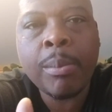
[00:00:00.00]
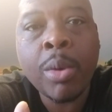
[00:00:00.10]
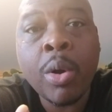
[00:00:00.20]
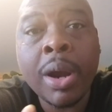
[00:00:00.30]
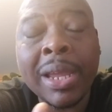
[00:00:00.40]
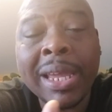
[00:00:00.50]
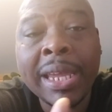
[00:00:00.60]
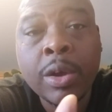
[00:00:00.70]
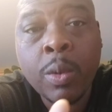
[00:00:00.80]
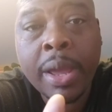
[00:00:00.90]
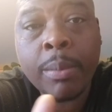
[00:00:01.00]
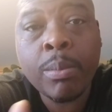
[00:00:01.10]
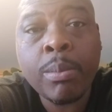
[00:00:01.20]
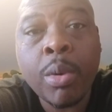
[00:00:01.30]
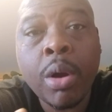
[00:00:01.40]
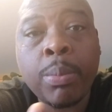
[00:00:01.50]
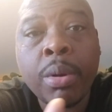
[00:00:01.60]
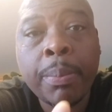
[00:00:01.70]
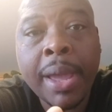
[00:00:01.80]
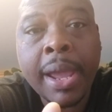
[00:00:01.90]
more equipped, more
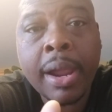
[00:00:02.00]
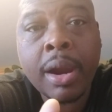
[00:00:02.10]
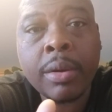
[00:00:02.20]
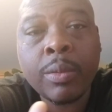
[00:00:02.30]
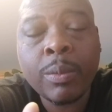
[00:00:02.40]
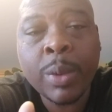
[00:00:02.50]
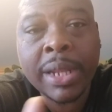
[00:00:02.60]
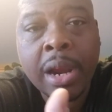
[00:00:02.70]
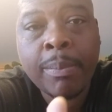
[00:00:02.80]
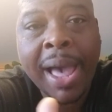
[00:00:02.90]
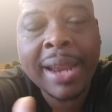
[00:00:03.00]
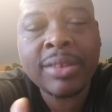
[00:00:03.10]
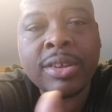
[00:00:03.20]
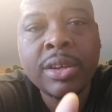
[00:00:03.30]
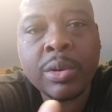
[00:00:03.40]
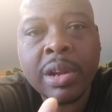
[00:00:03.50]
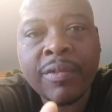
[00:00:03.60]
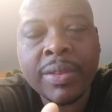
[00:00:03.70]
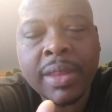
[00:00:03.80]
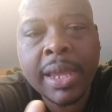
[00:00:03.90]
prepared with their bodies to do
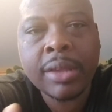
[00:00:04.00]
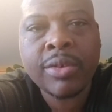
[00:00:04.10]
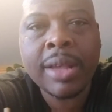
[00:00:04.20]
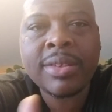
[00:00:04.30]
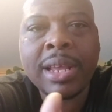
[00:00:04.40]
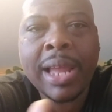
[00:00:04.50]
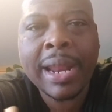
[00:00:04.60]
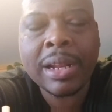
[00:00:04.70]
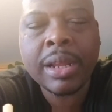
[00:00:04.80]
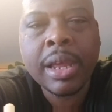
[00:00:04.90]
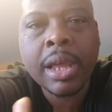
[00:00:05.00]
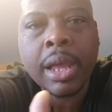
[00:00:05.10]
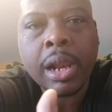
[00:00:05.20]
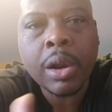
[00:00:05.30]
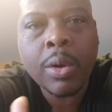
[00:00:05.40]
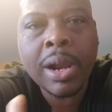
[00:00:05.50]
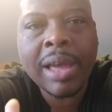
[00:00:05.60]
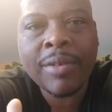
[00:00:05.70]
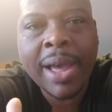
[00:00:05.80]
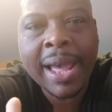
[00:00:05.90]
different things. So I see a lot of lower
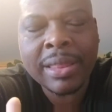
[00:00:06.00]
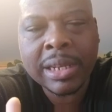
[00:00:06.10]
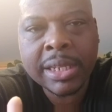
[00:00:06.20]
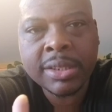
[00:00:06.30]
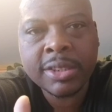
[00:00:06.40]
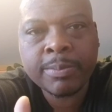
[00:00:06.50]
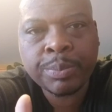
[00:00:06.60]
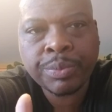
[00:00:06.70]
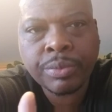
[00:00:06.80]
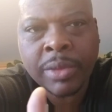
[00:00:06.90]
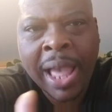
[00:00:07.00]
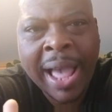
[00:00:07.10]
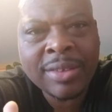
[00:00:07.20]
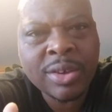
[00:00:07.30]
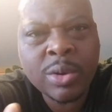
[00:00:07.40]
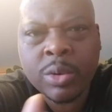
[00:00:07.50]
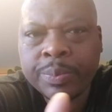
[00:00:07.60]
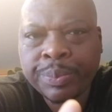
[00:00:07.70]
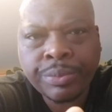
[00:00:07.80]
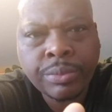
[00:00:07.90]
level athletes, high school,
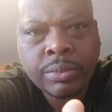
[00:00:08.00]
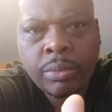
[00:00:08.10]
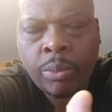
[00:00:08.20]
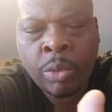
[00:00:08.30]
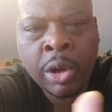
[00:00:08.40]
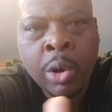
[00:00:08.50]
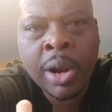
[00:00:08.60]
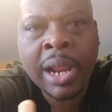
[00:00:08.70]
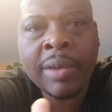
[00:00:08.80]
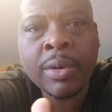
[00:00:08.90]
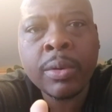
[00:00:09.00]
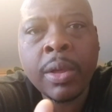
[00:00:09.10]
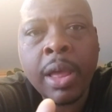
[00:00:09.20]
lower level,